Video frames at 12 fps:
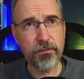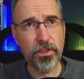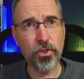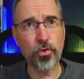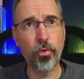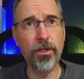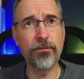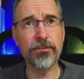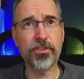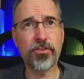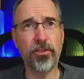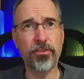12
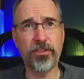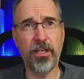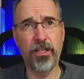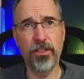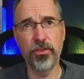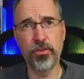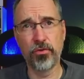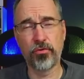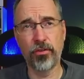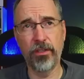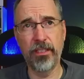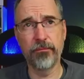assaults on
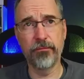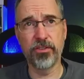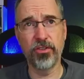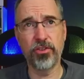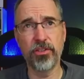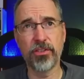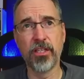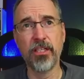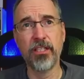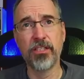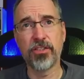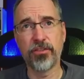Ukrainian positions.
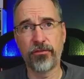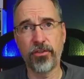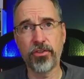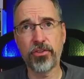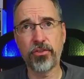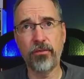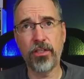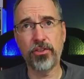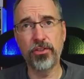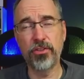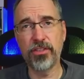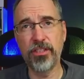Seversk
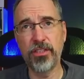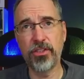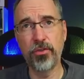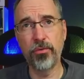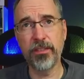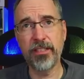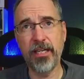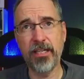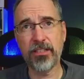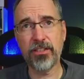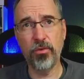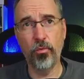direction, you see 2
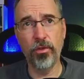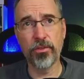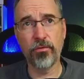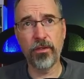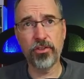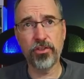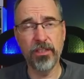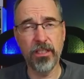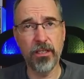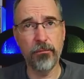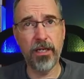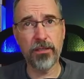attacks in one direction, and on
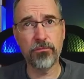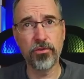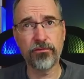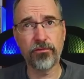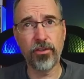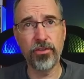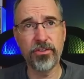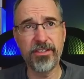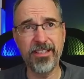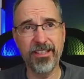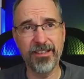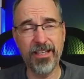the Bakhmut front, you see
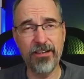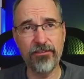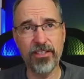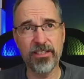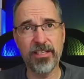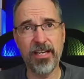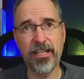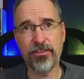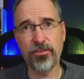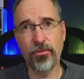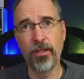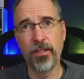11 attacks.
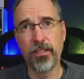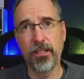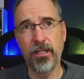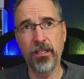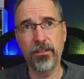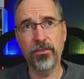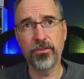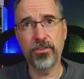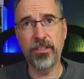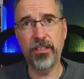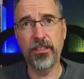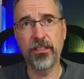So you
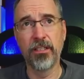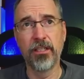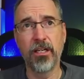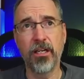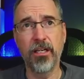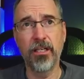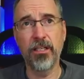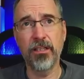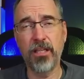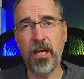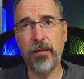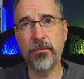see
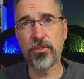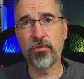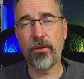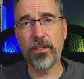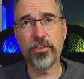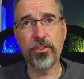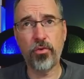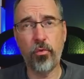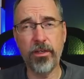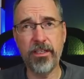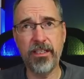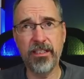Lyman direction,
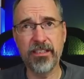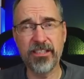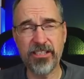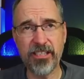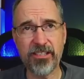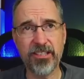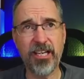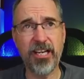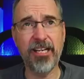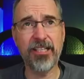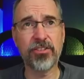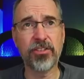26
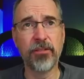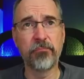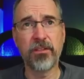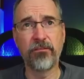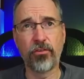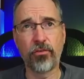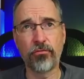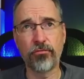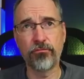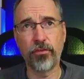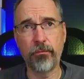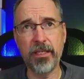attacks.
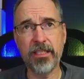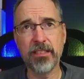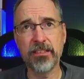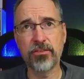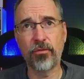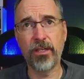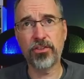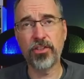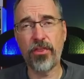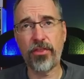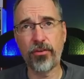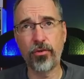Vernika direction,
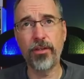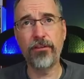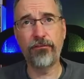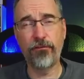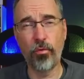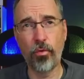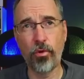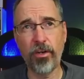34